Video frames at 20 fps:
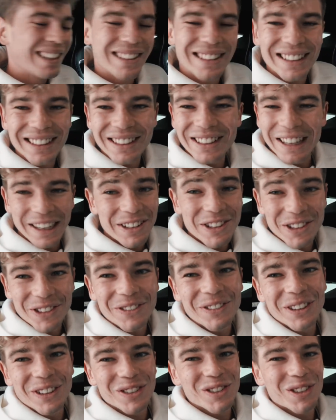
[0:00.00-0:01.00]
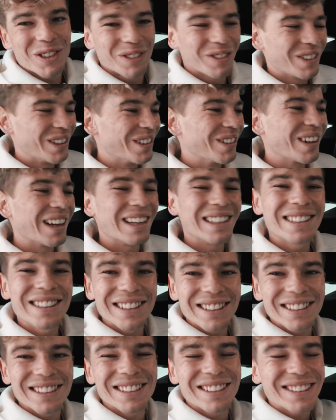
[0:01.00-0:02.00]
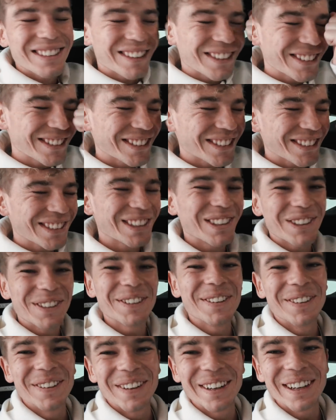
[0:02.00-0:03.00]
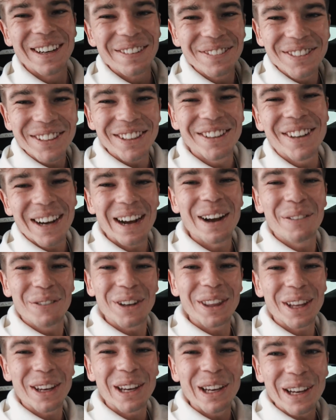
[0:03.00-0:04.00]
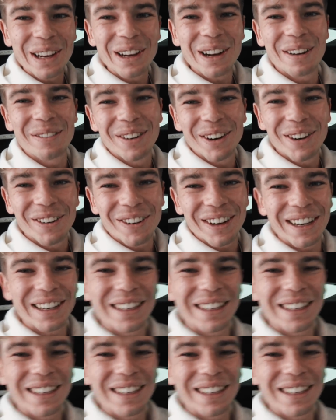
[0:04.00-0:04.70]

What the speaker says: They just feel surreal, guys. This is so, so, so cool, and I'm so happy that you can come along